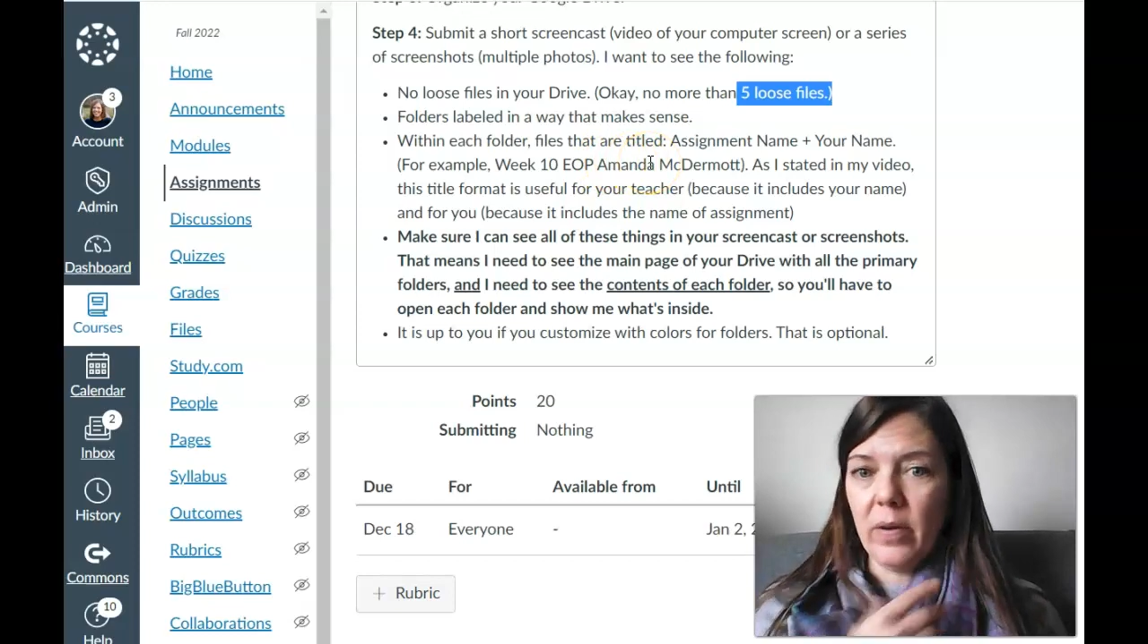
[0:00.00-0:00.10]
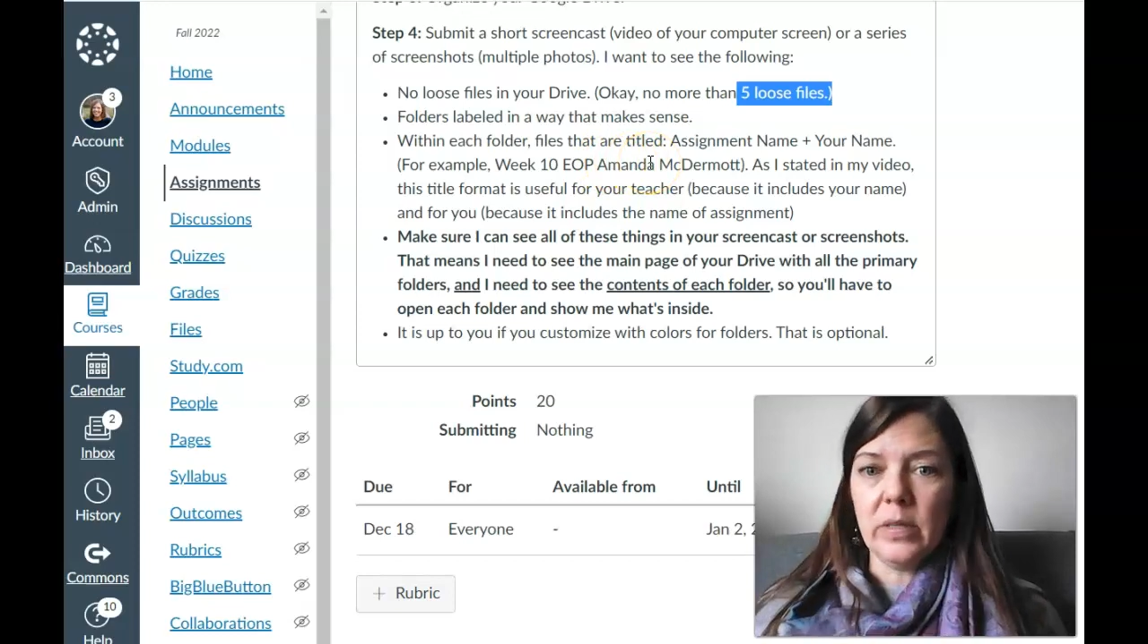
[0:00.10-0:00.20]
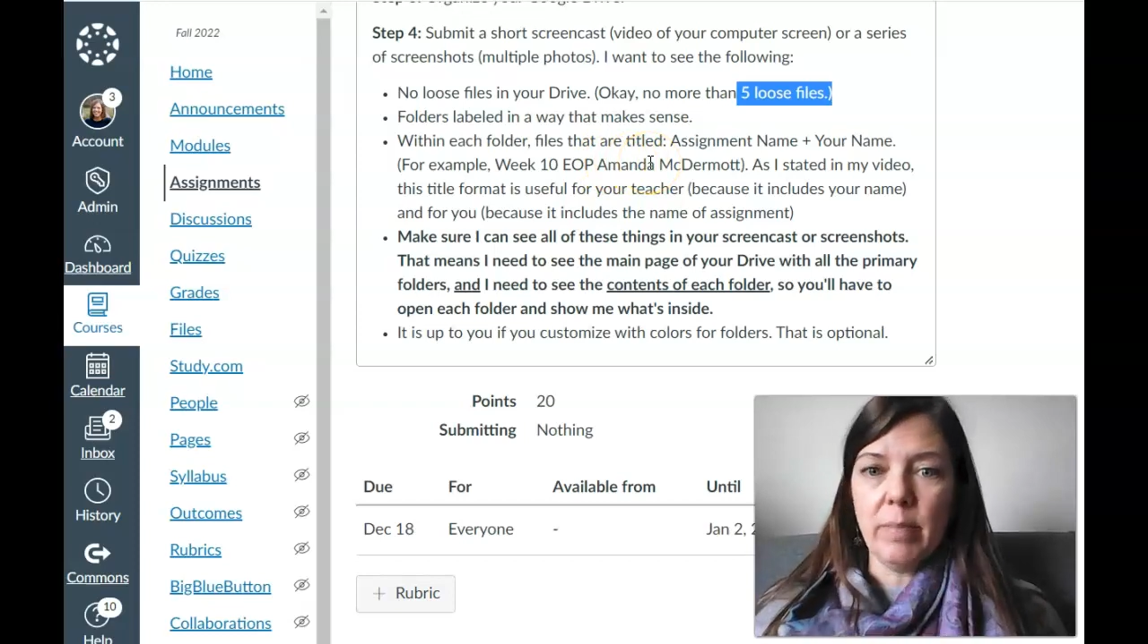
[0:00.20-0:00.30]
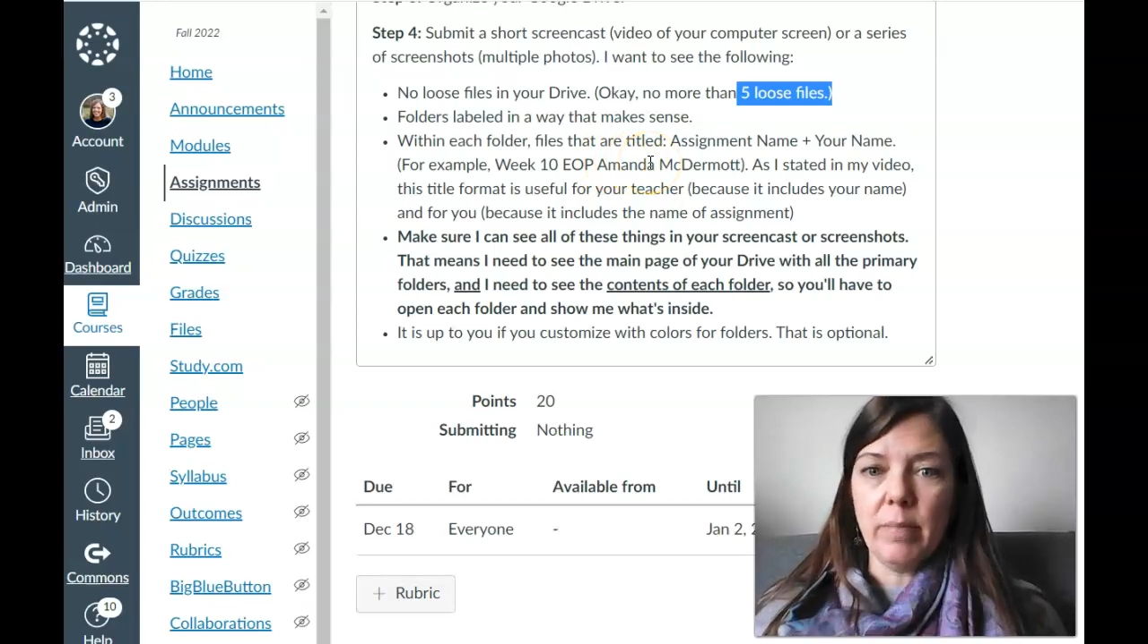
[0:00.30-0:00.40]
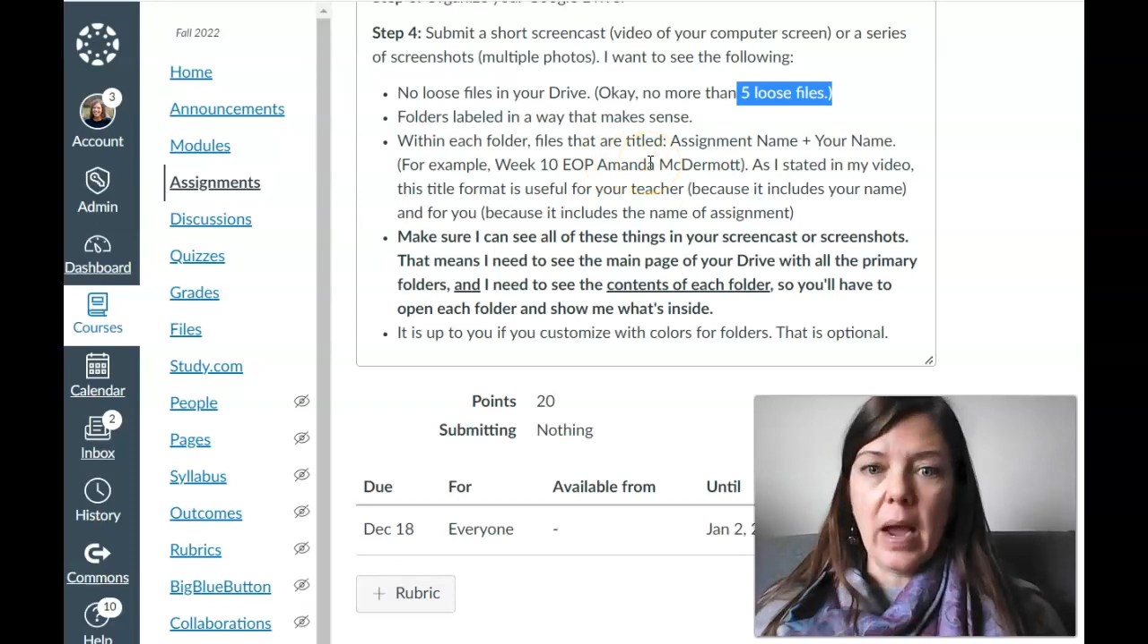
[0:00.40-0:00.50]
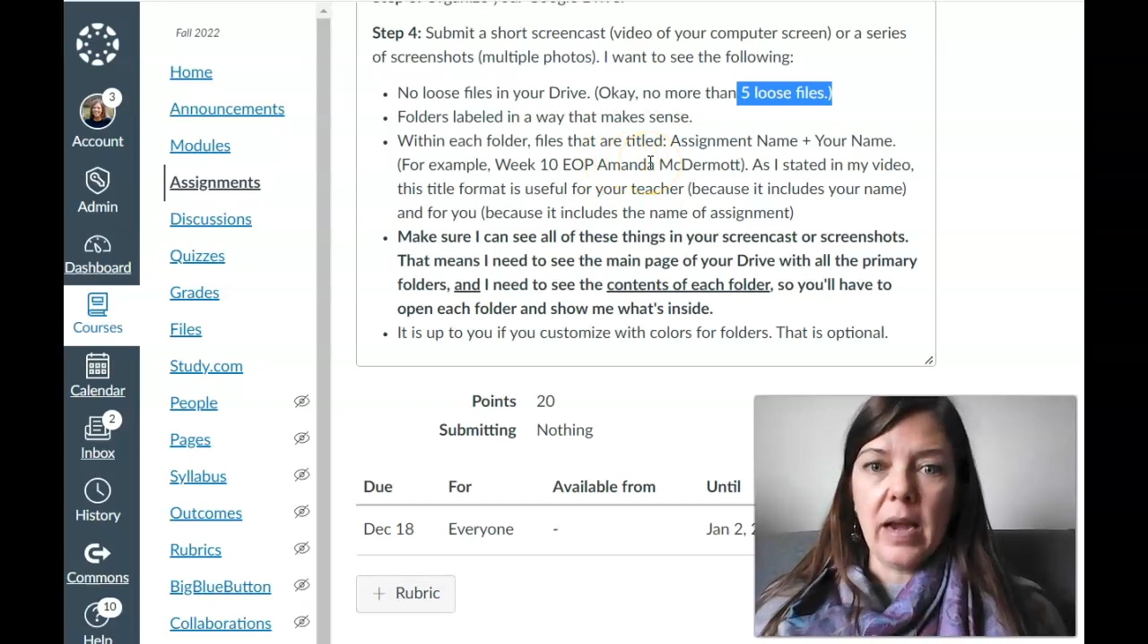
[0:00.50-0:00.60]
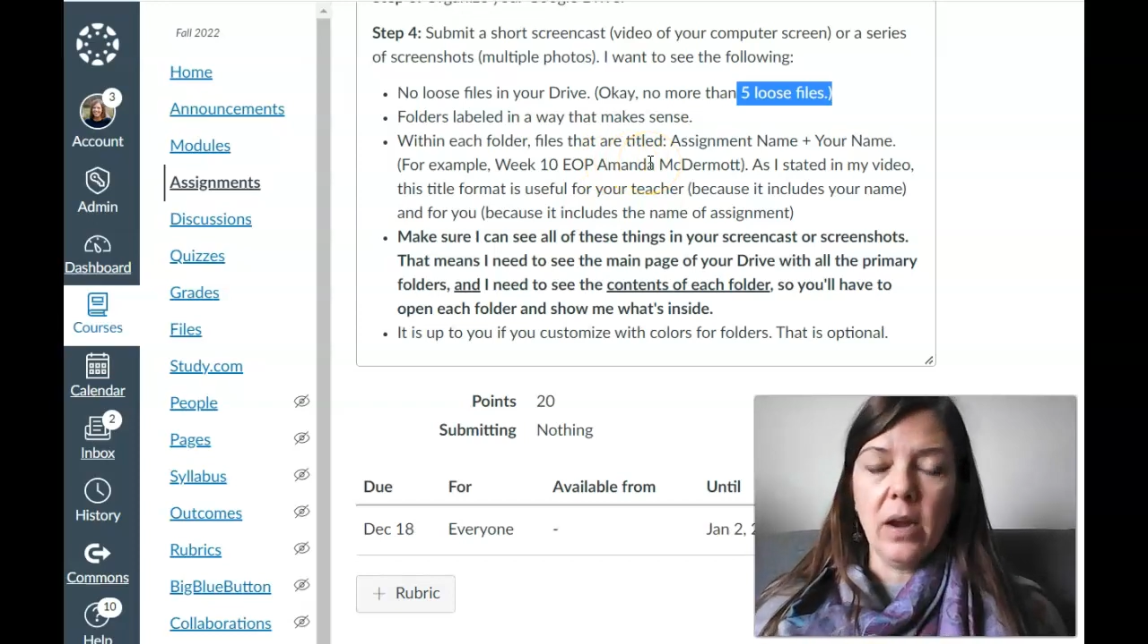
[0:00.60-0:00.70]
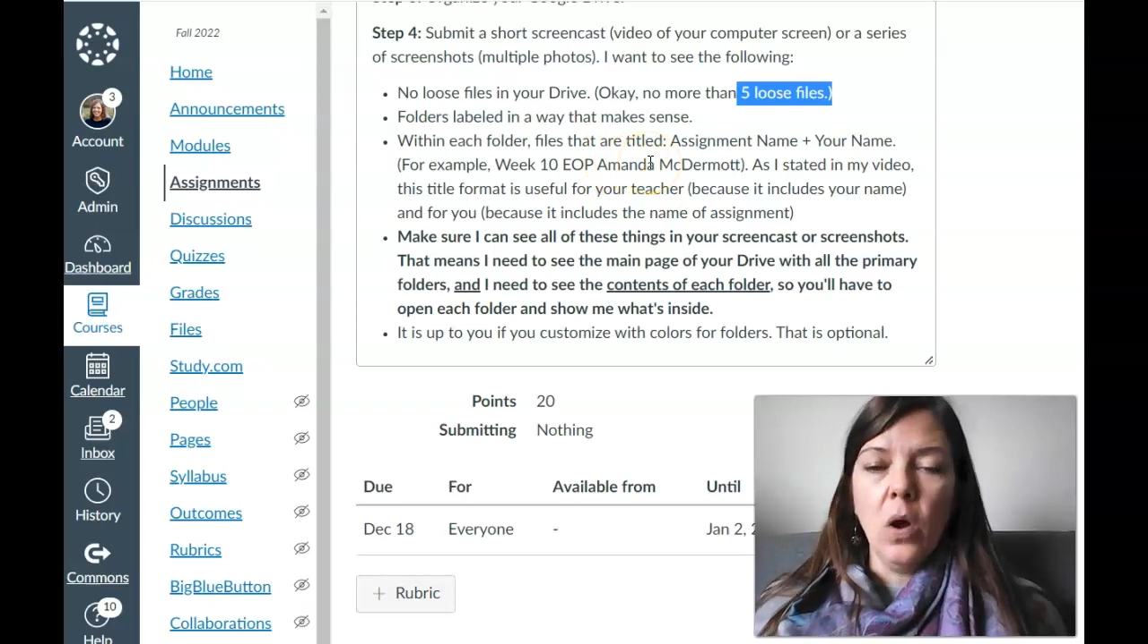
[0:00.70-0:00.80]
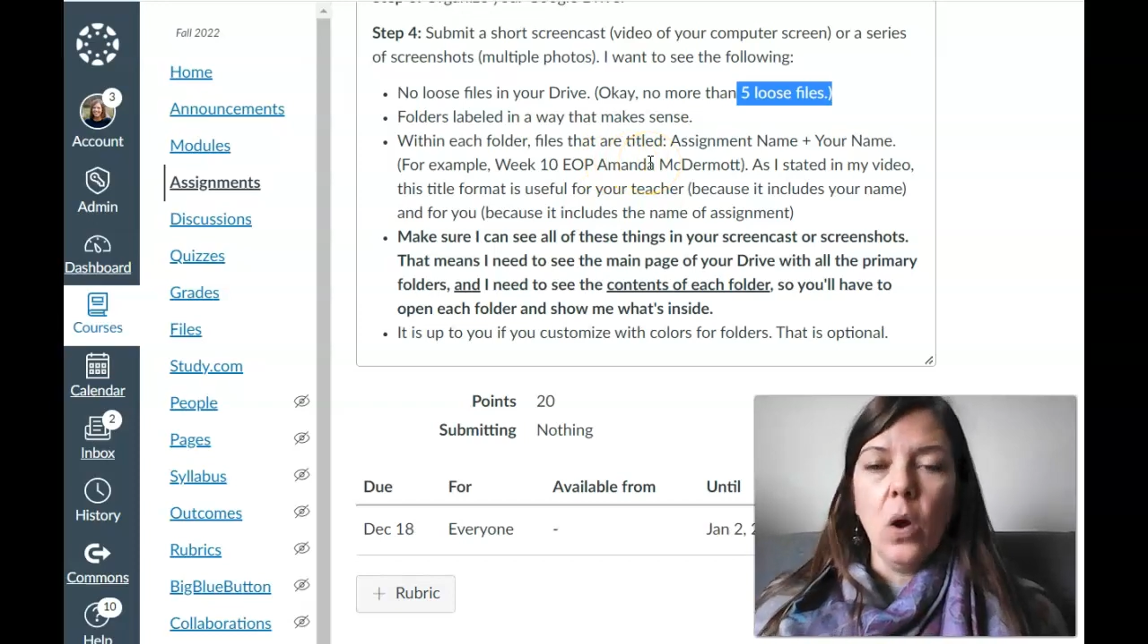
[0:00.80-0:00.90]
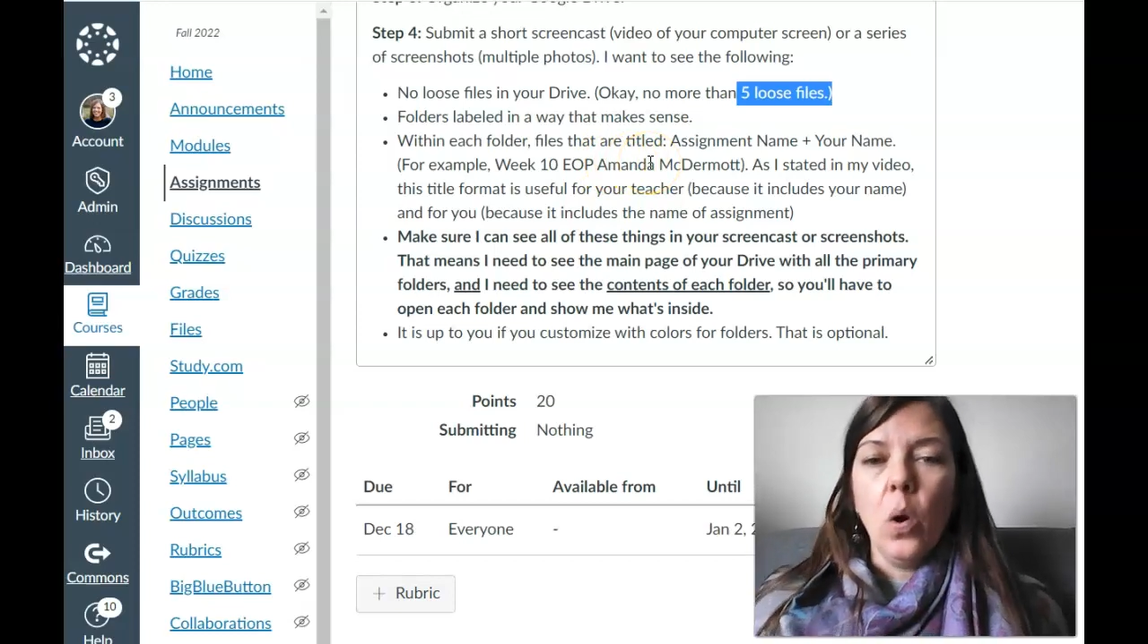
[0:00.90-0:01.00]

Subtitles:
that was mine.